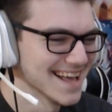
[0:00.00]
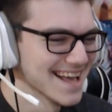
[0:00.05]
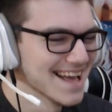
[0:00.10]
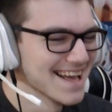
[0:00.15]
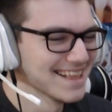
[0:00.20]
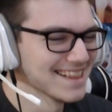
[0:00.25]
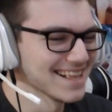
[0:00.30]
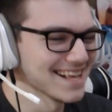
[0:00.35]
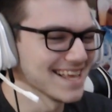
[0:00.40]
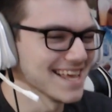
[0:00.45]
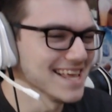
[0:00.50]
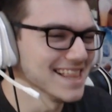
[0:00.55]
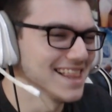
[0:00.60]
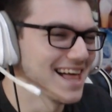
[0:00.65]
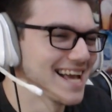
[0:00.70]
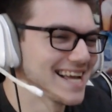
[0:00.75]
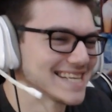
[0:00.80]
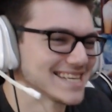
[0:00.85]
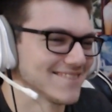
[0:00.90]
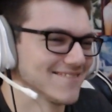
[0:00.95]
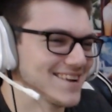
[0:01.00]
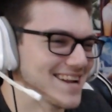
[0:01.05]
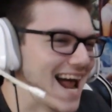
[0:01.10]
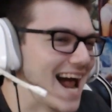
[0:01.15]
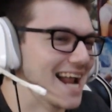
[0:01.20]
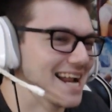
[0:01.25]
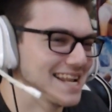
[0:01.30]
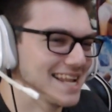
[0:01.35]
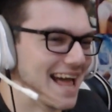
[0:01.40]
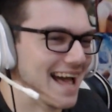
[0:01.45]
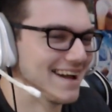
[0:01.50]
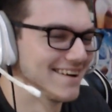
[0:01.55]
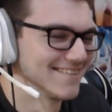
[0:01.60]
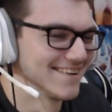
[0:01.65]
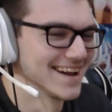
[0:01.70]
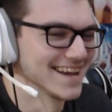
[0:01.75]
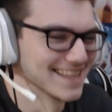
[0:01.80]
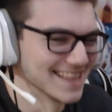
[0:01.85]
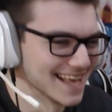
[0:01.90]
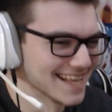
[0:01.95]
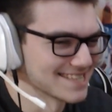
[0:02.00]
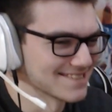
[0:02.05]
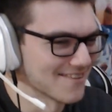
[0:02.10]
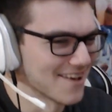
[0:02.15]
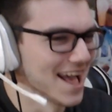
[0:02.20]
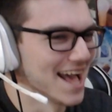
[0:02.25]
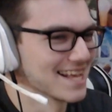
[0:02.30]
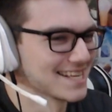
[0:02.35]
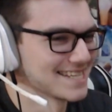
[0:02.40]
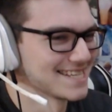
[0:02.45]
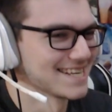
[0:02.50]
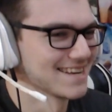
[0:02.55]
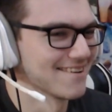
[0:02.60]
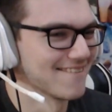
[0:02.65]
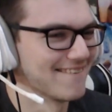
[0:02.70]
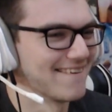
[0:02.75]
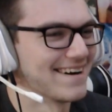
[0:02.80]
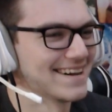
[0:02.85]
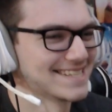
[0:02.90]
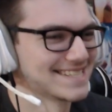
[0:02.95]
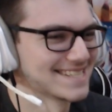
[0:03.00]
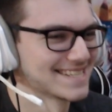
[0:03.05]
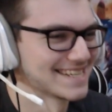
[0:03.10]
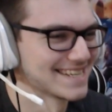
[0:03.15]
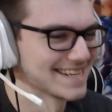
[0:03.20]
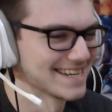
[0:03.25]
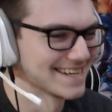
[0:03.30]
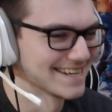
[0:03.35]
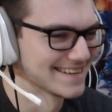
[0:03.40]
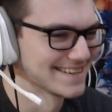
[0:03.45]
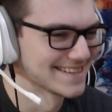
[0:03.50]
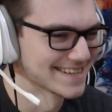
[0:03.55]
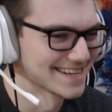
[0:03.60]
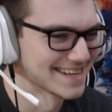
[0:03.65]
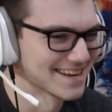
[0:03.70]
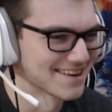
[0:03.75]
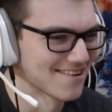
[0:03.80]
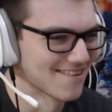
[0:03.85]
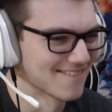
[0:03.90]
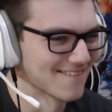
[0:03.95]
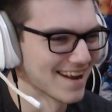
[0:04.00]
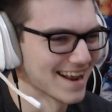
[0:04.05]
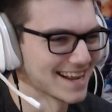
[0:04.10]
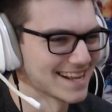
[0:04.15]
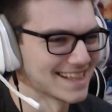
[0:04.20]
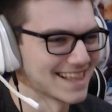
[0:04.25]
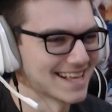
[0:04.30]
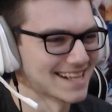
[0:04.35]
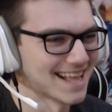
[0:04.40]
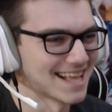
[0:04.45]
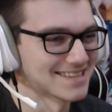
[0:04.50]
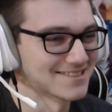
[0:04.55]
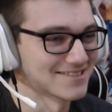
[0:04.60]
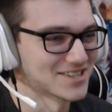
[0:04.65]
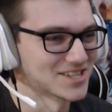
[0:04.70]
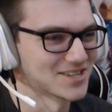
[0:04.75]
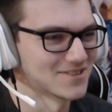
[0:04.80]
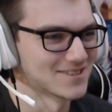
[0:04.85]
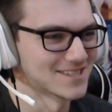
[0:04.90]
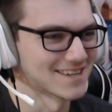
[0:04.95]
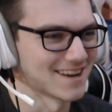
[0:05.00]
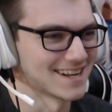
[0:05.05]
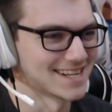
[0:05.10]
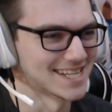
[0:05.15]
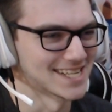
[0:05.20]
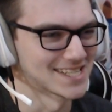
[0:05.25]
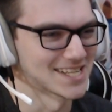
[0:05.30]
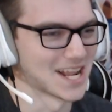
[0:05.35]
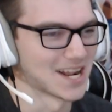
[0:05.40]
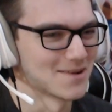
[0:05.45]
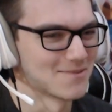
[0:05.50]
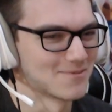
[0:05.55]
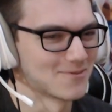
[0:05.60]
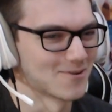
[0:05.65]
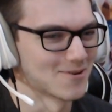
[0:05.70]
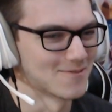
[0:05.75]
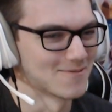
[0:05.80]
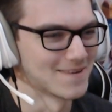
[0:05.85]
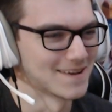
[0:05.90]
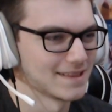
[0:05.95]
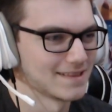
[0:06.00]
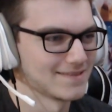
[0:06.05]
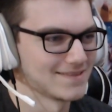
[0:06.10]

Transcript: Like, he likes her, but not in that way. That's what Hestia wants to hear, right? Like, that's what she was trying to set up for, but